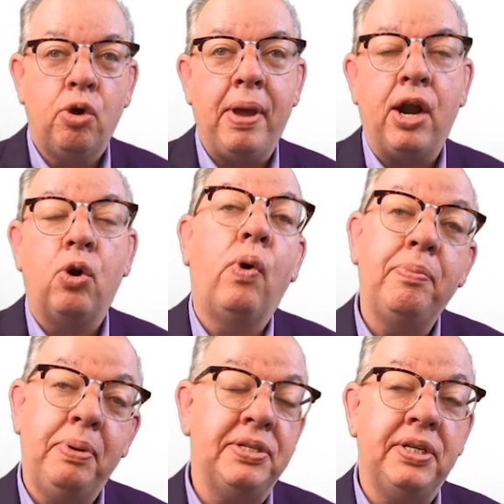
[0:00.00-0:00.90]
matter what
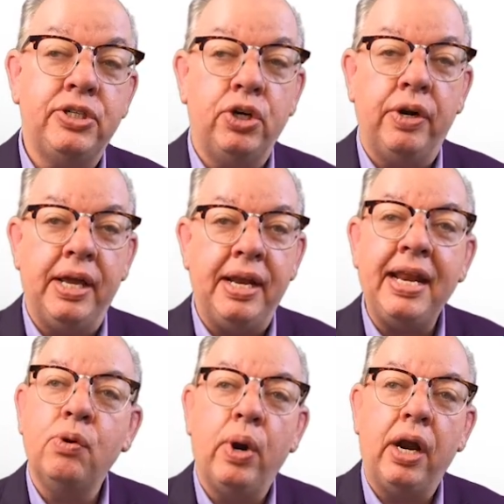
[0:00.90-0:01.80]
business you're in,
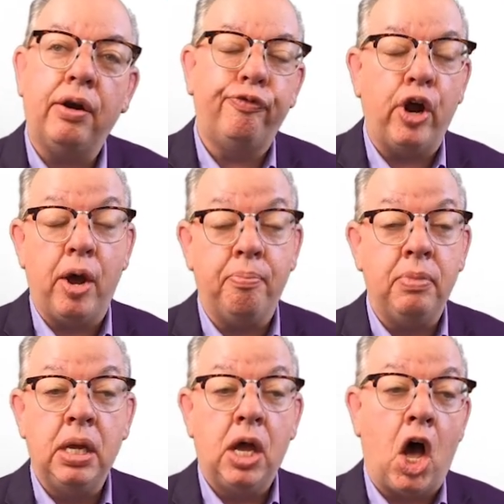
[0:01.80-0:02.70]
anywhere from
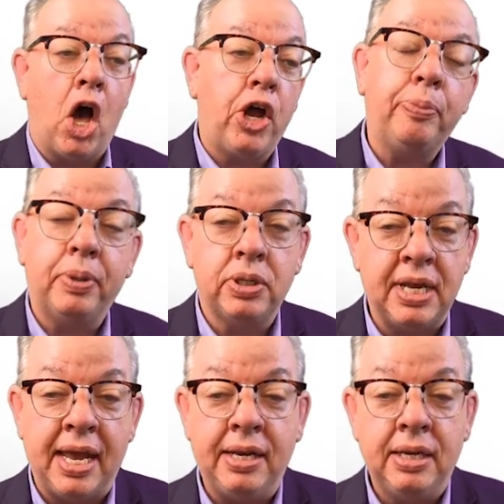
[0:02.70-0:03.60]

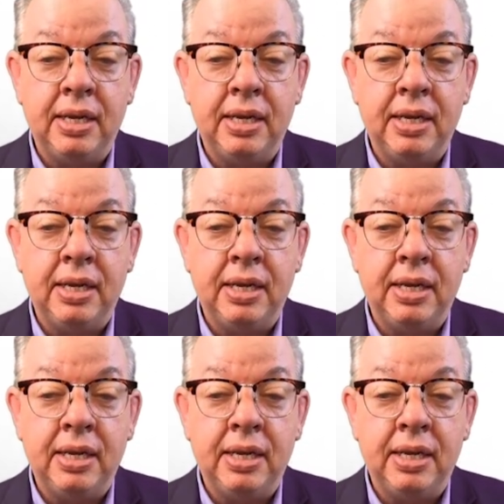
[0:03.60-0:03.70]
100%